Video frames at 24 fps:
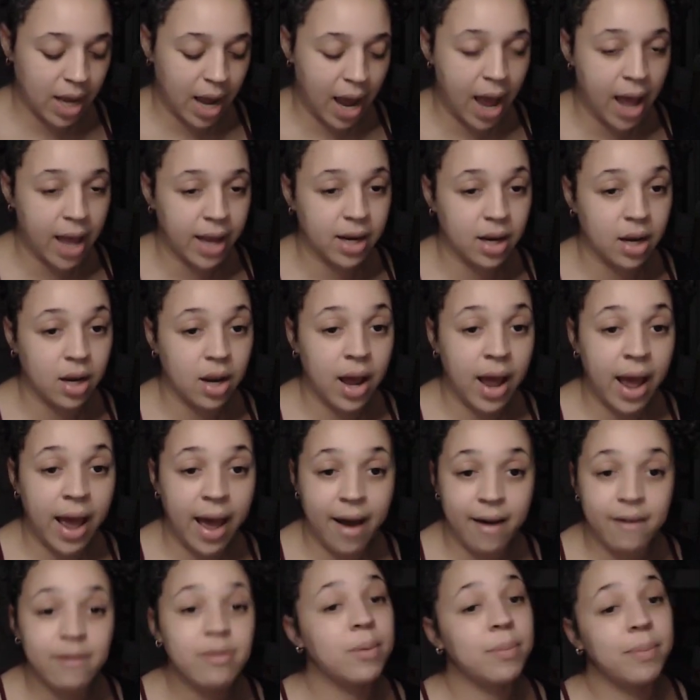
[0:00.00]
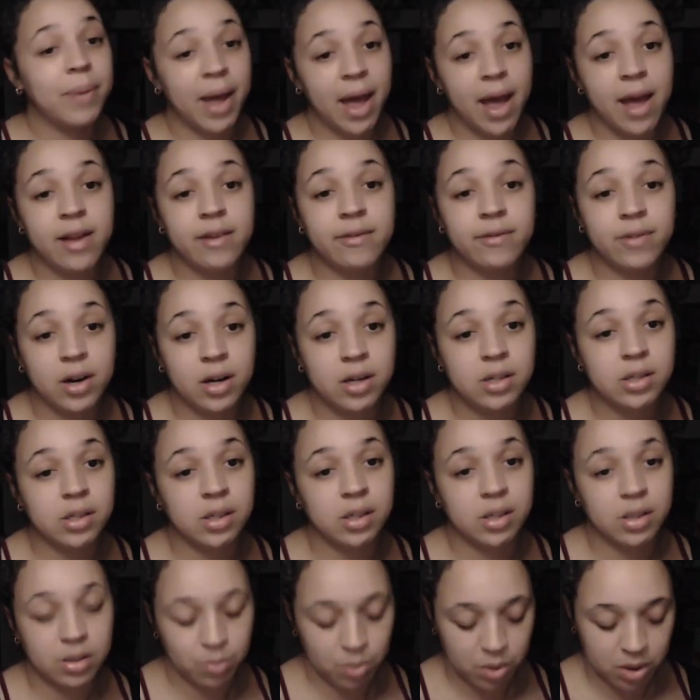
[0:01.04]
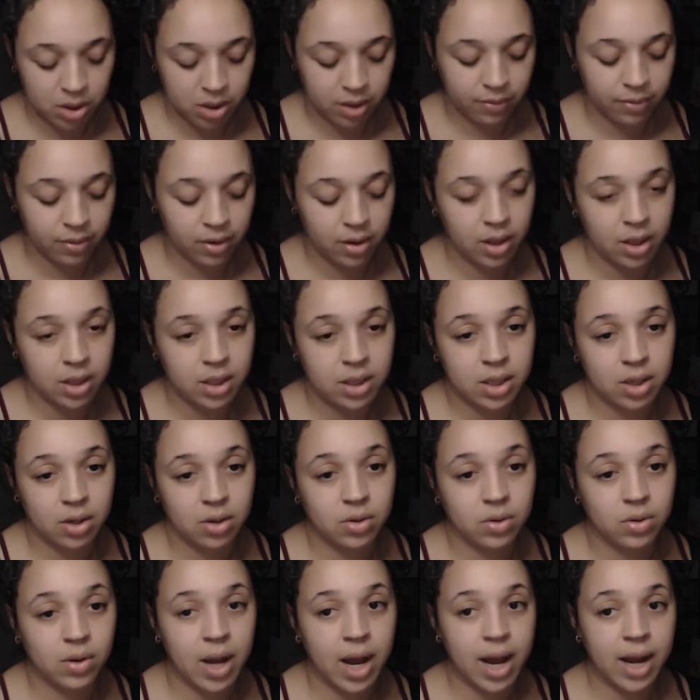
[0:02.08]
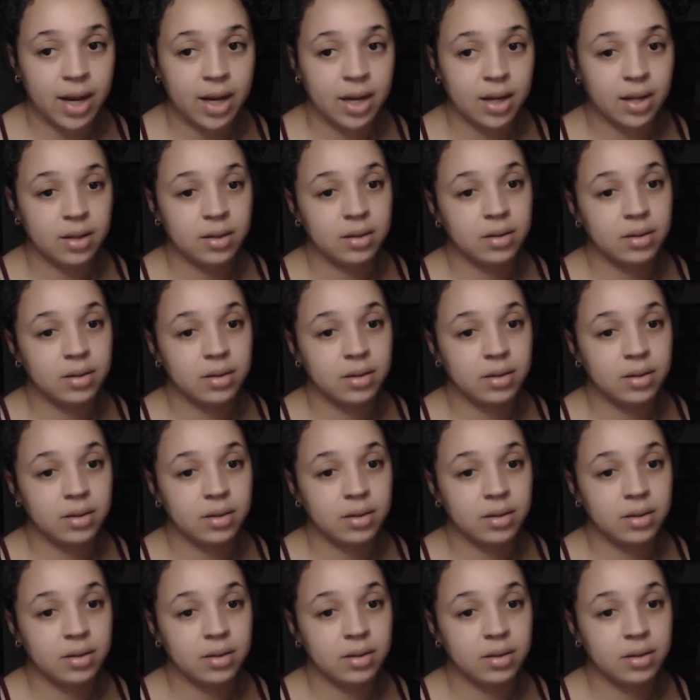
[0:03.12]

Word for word: I have the paid version specifically so I